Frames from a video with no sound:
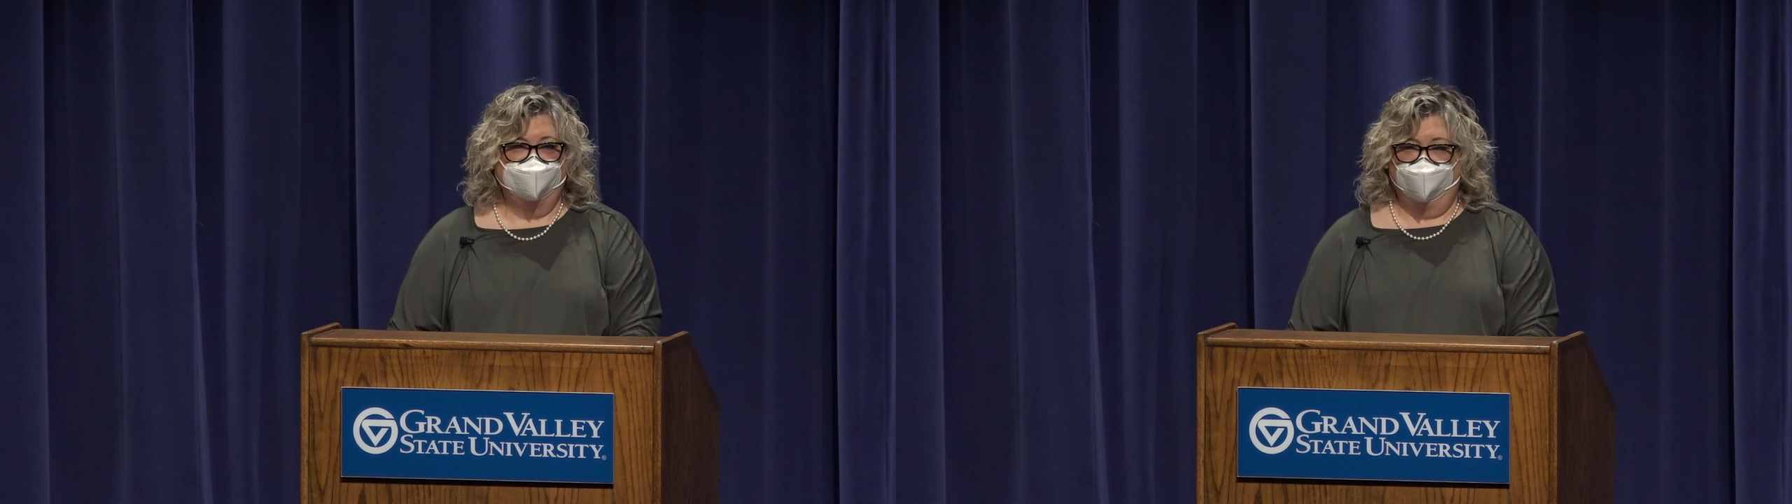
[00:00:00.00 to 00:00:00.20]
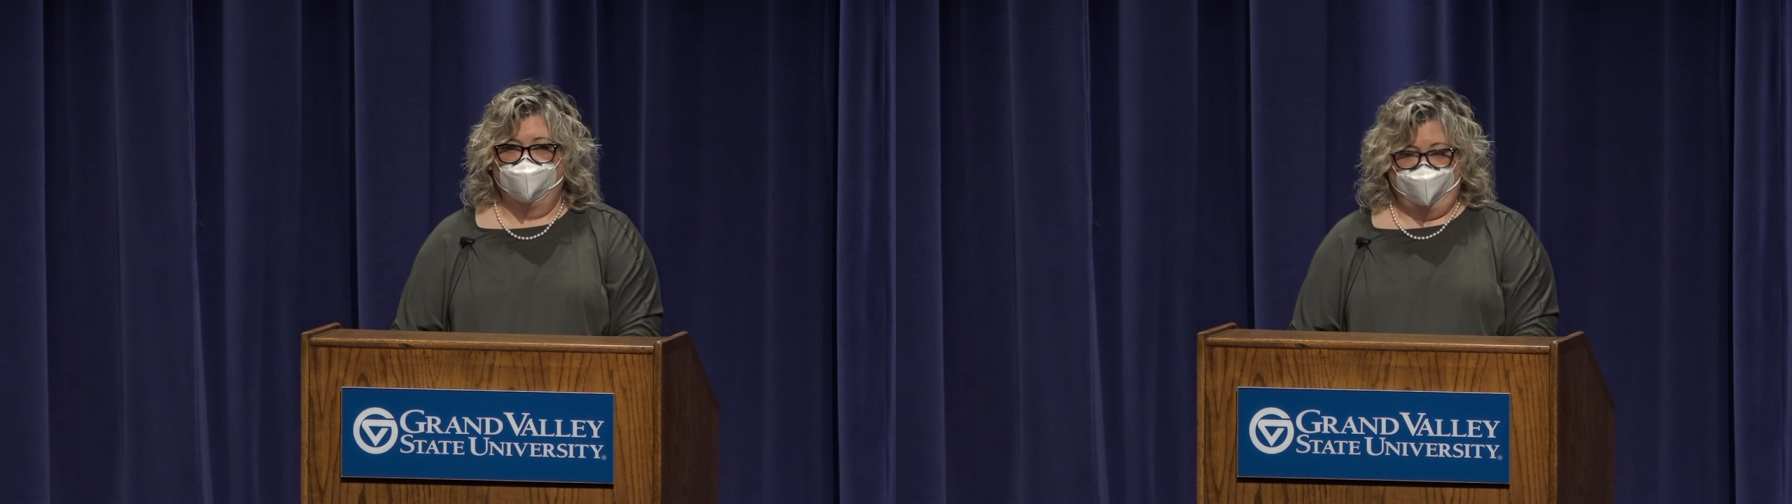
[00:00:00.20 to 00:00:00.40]

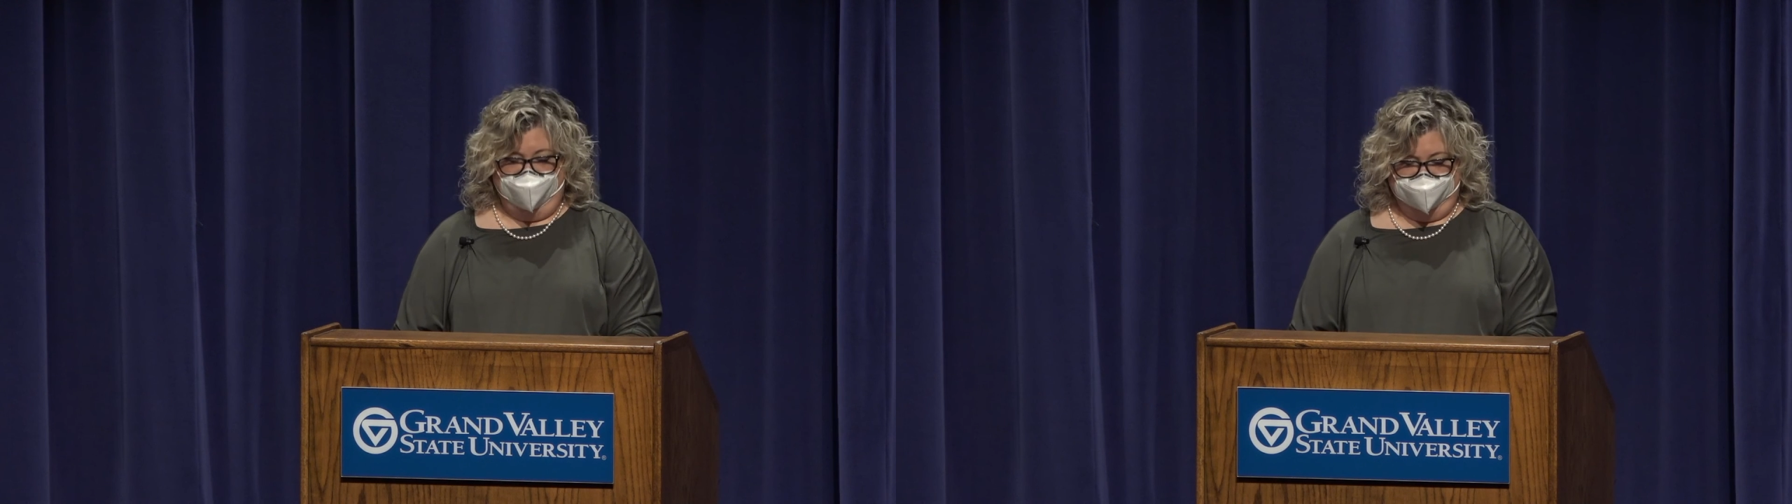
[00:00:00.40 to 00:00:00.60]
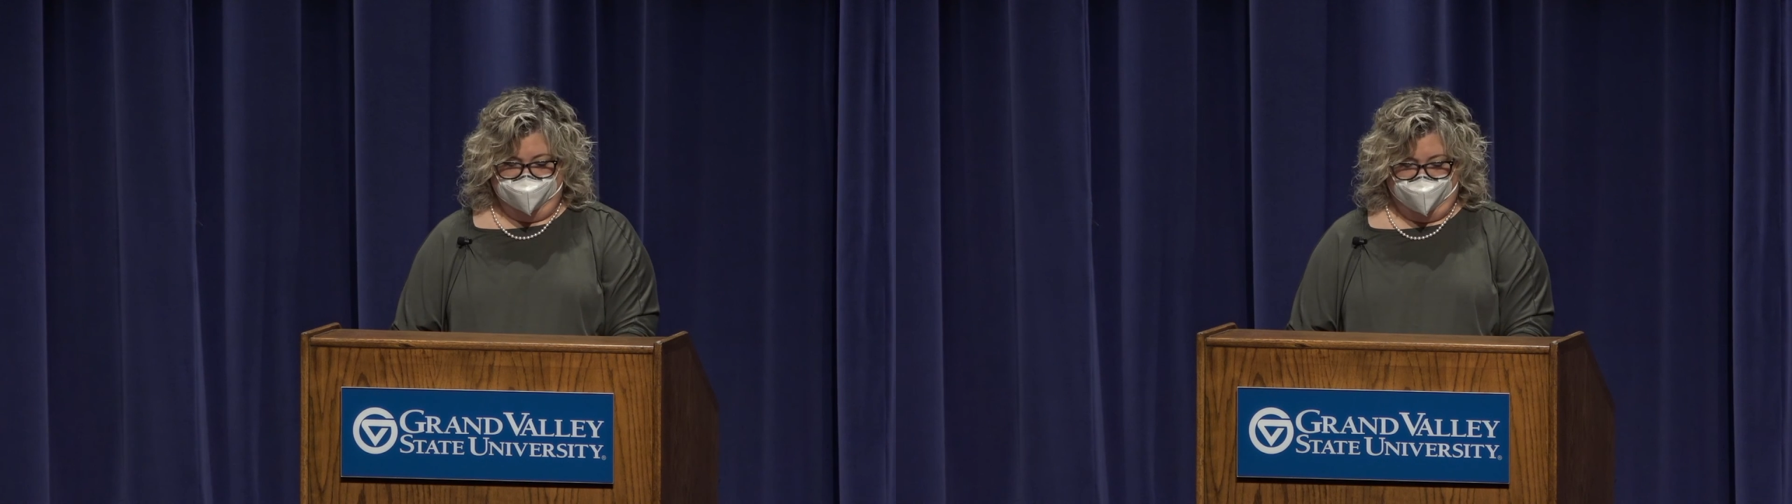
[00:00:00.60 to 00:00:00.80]
that
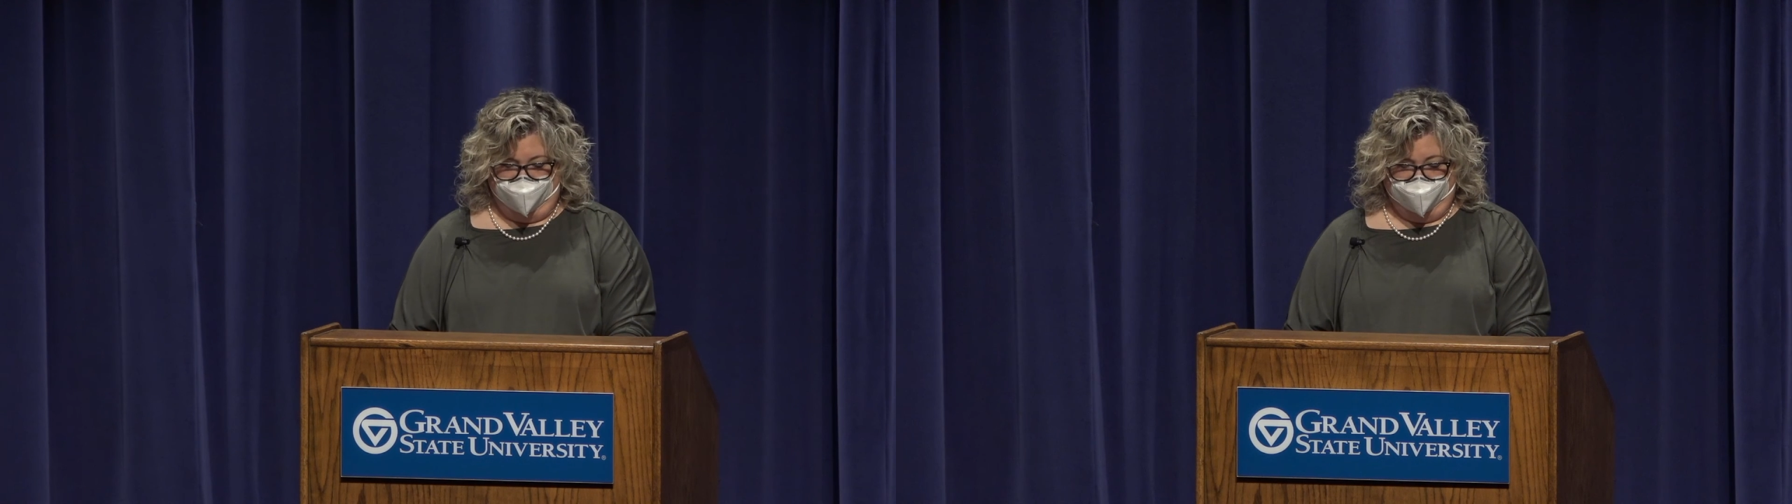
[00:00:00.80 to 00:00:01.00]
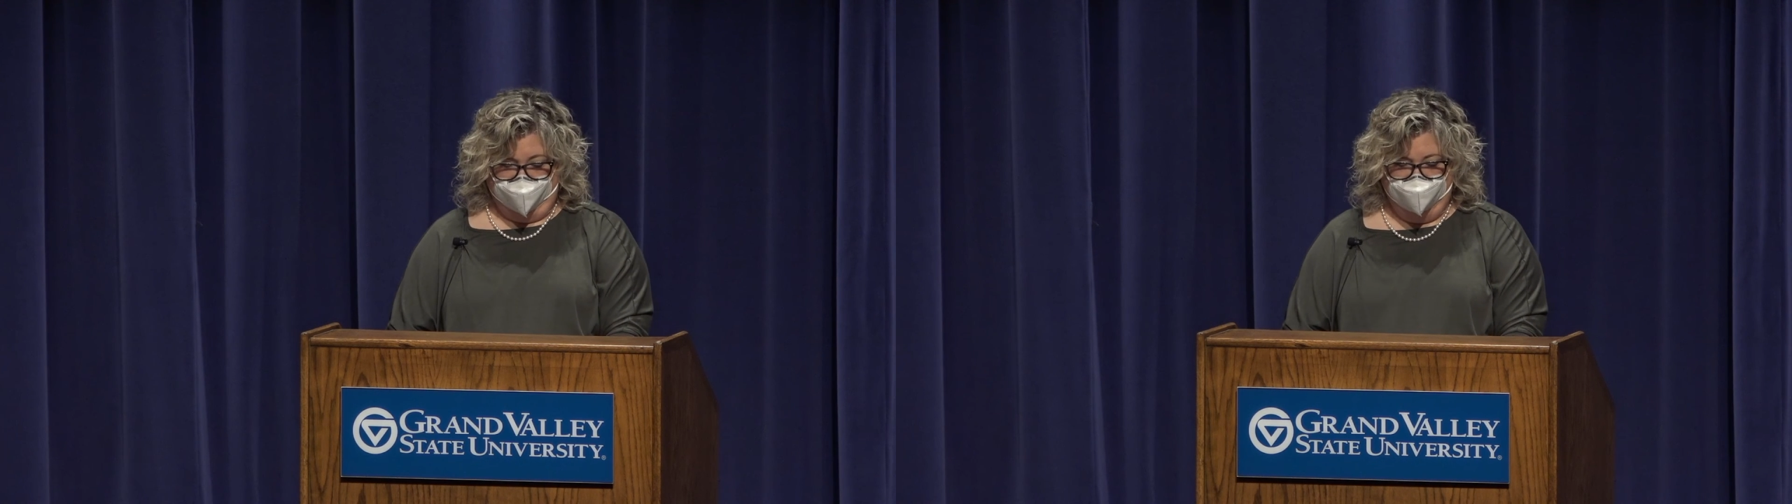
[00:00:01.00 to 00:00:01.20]
COVID isn't
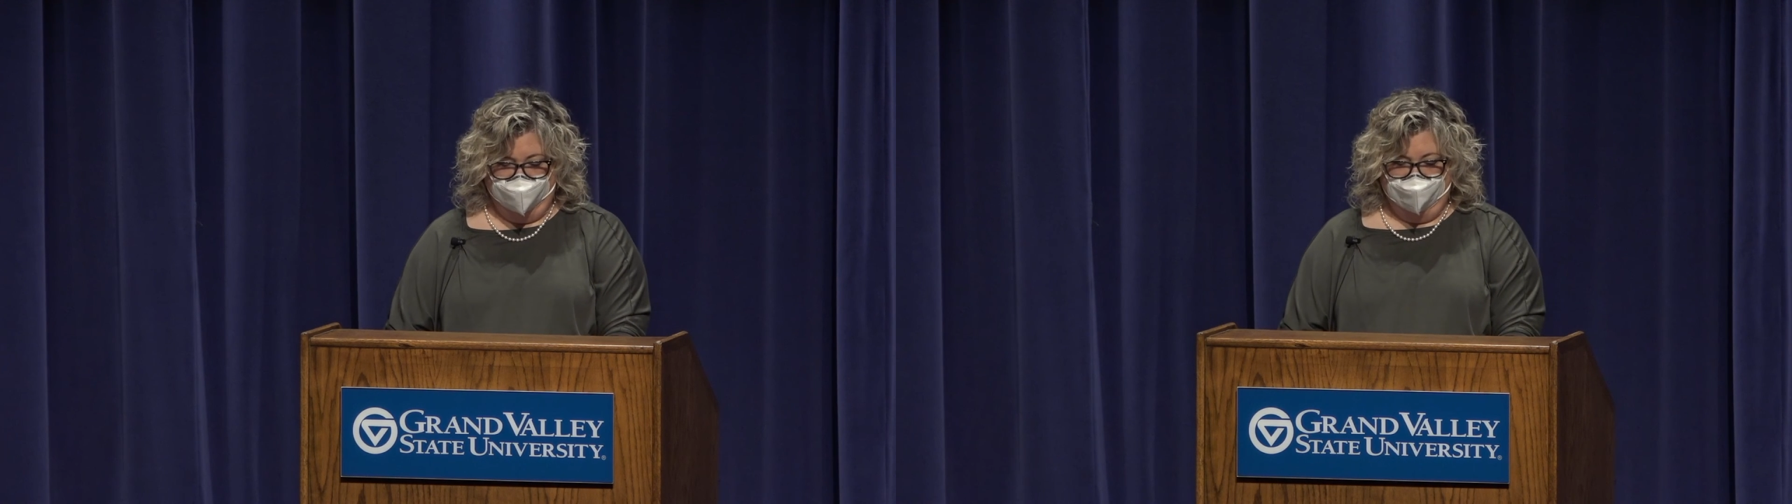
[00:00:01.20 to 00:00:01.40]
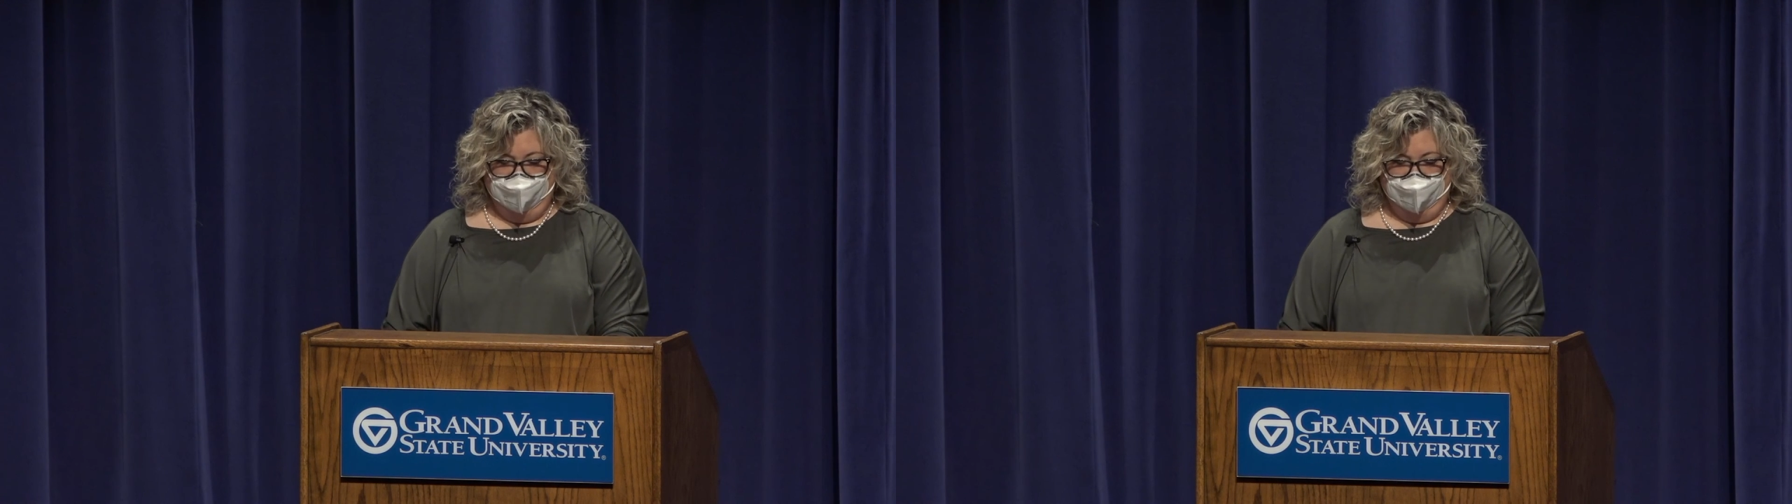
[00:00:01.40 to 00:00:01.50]
over,